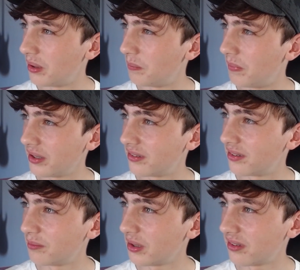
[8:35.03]
Man
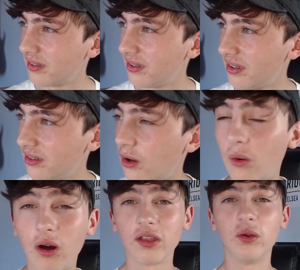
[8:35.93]
City?
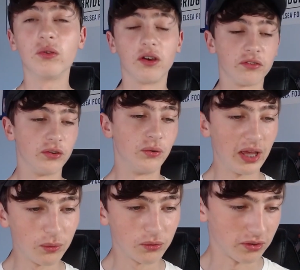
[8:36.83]
No, it was Arsenal.
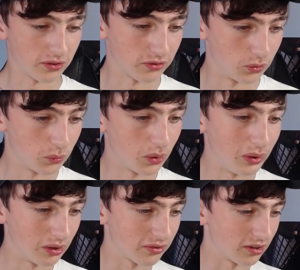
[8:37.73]
It was Arsenal. When we
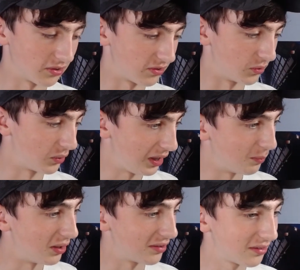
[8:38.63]
lost to Arsenal, he
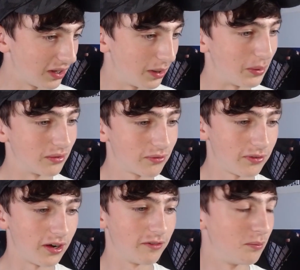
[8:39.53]
missed in about
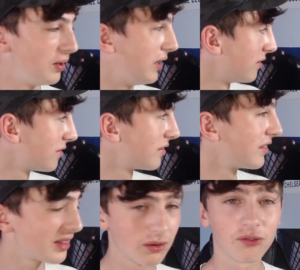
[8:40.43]
5 minutes.
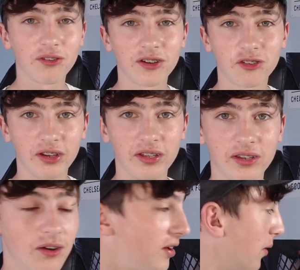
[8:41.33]
That was frustrating.
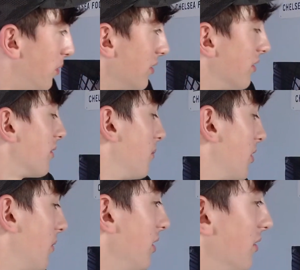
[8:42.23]
Oh yeah, I put this up, by
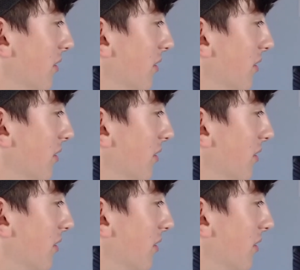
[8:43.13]
the way.